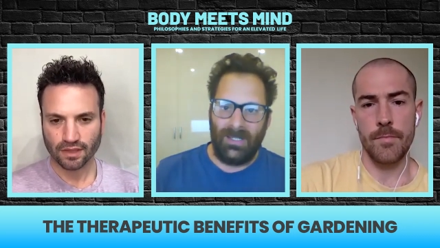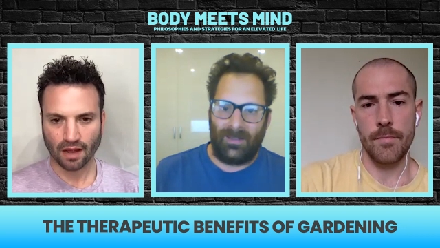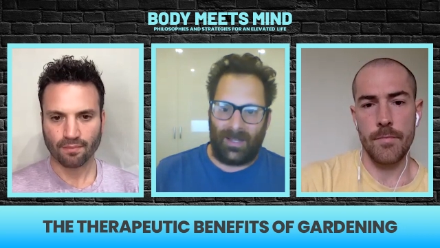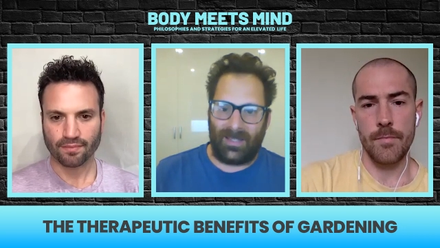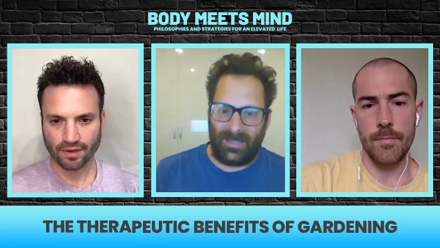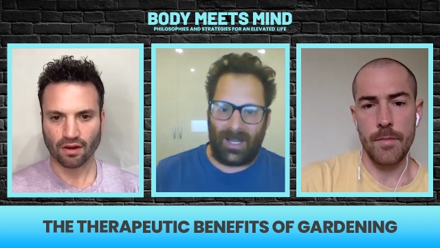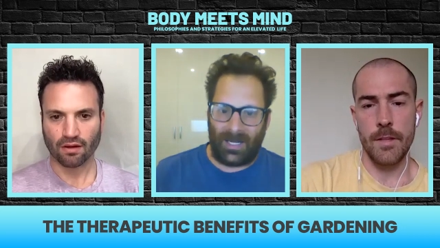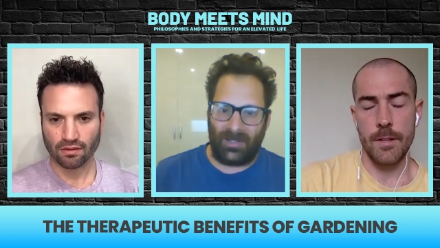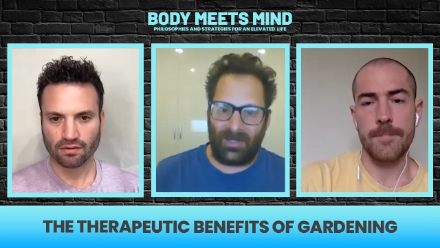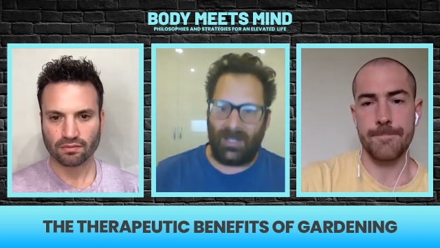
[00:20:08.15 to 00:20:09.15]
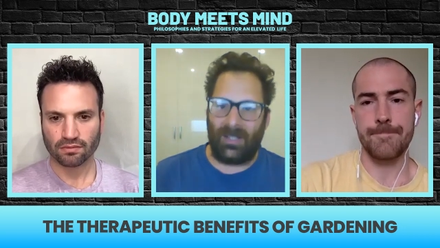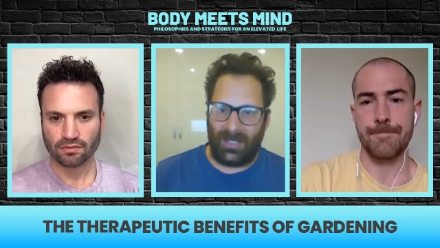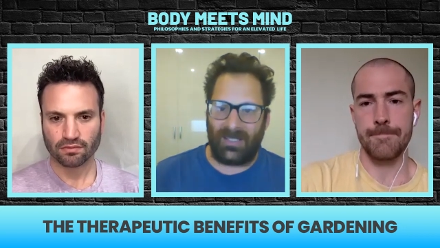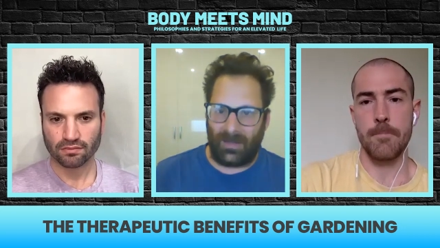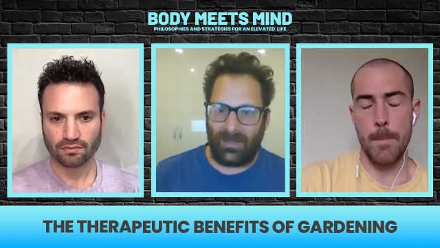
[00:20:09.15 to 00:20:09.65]
Speaker 1: Yeah. Like the data is telling
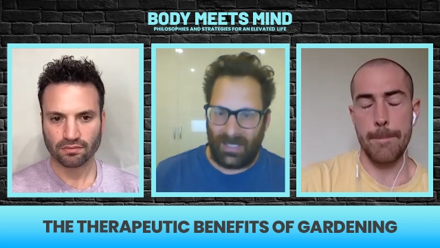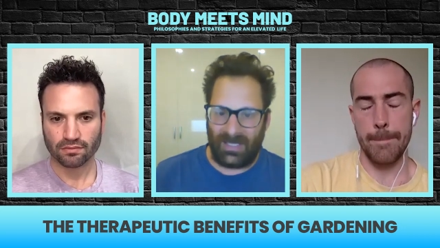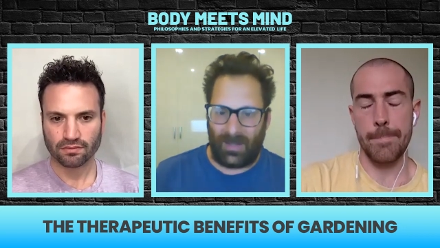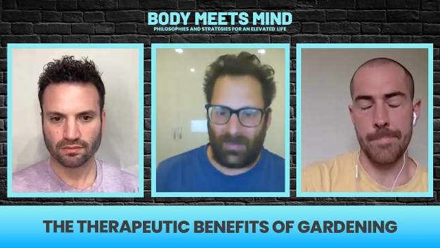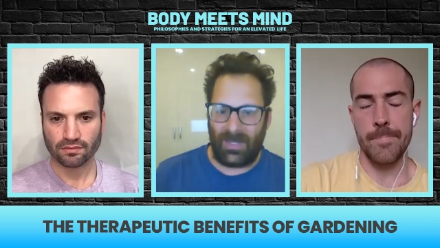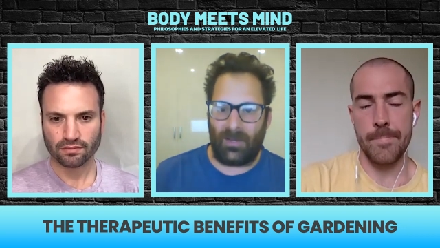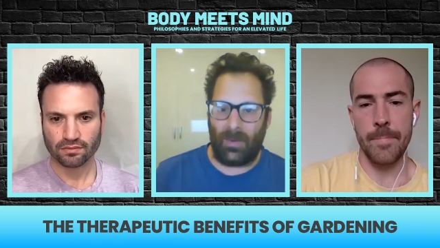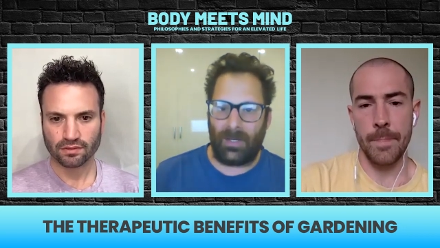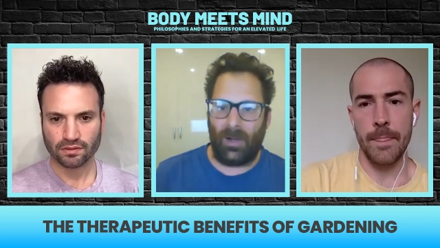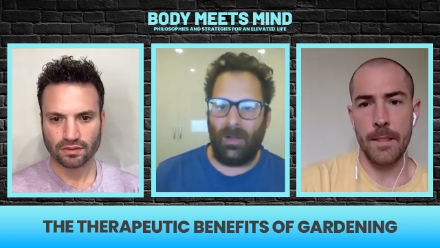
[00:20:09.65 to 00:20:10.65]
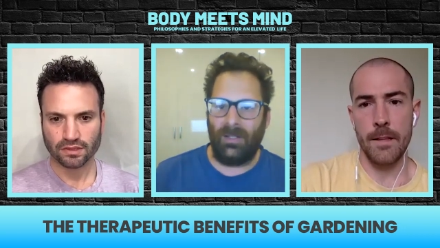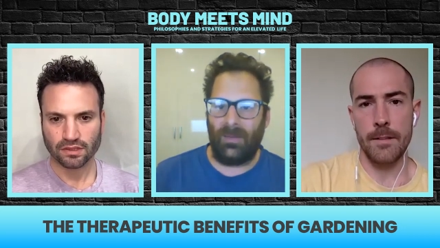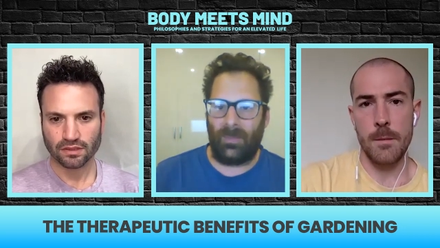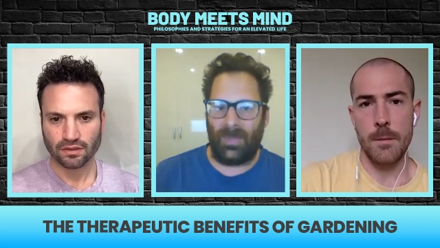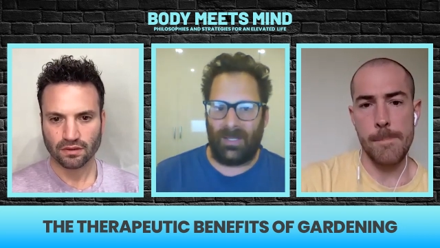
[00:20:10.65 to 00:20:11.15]
us there's something going
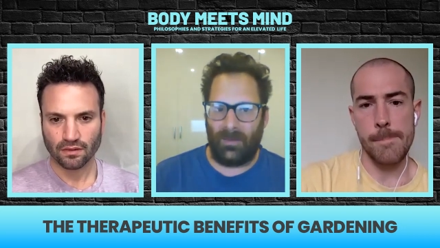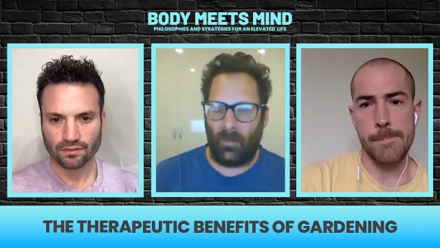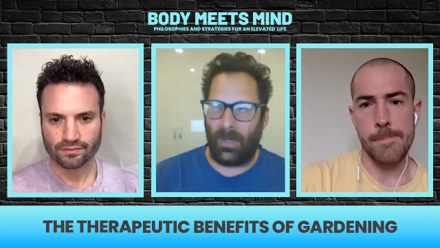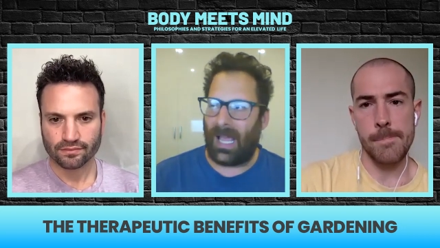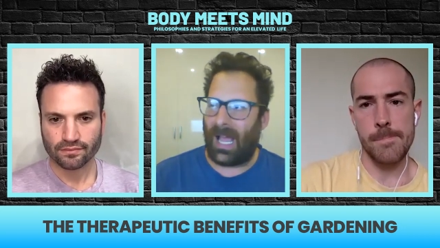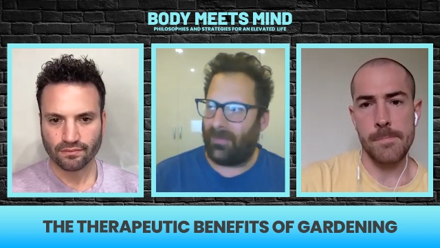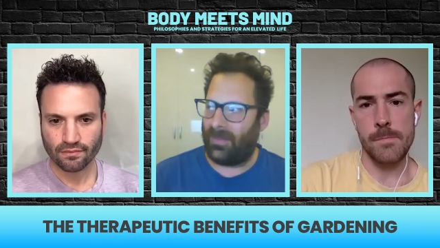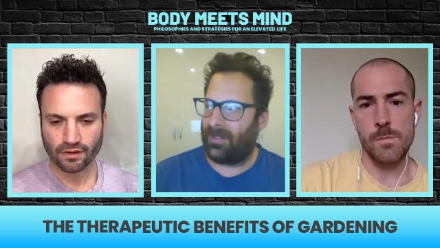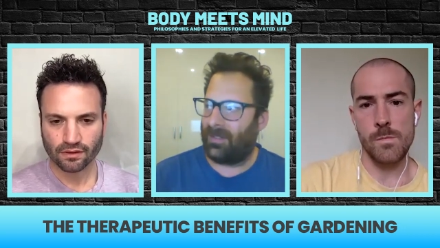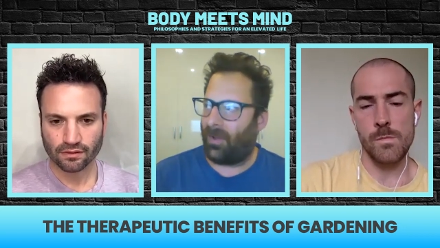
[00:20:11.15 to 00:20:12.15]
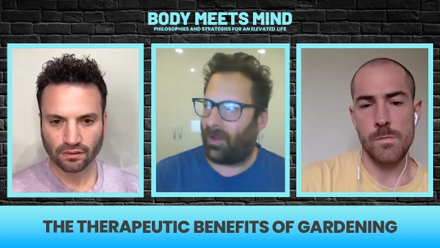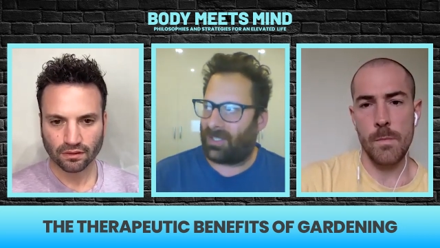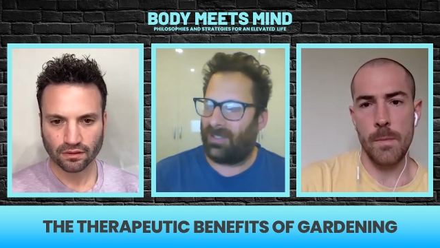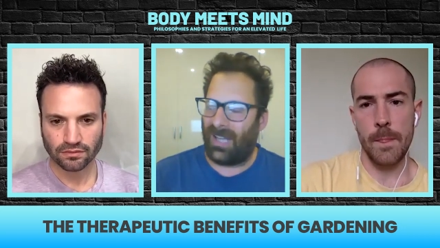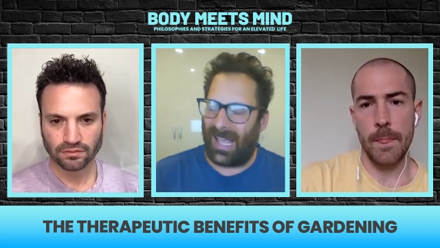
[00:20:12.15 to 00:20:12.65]
on, but we haven't got
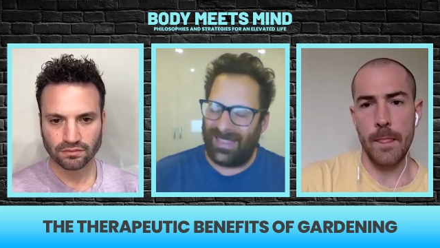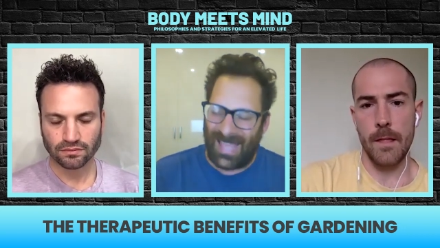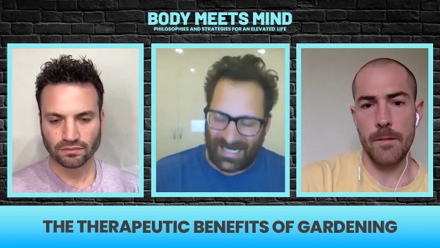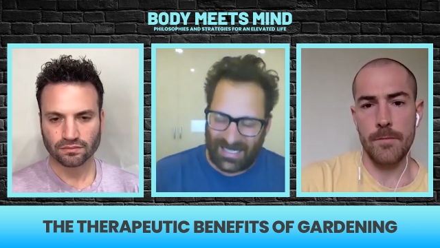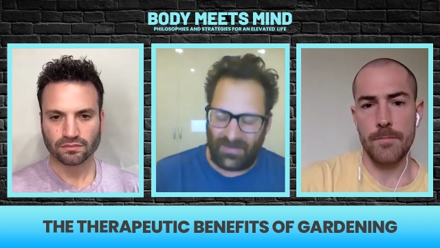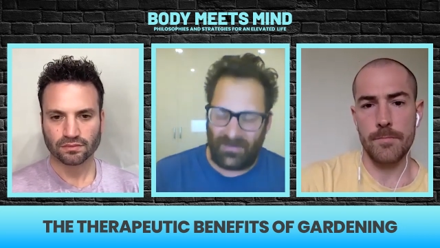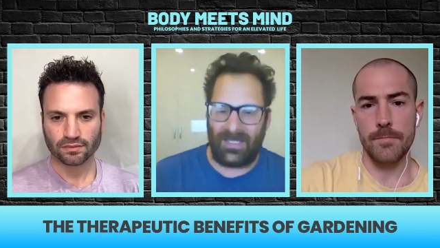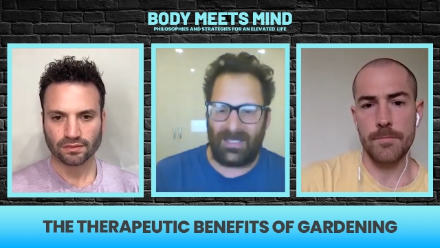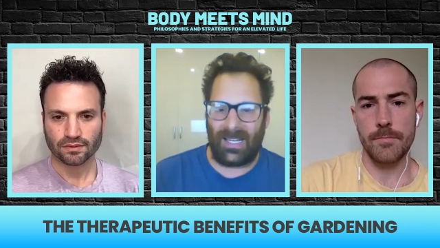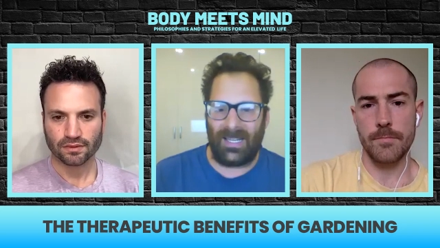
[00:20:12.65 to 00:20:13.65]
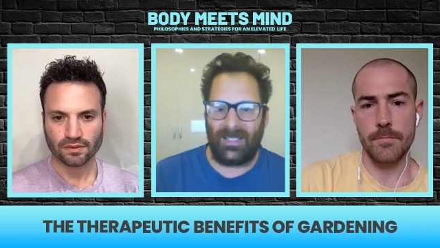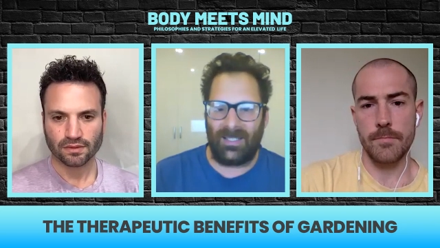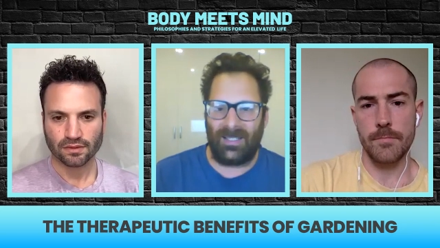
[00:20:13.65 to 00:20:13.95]
that sophisticated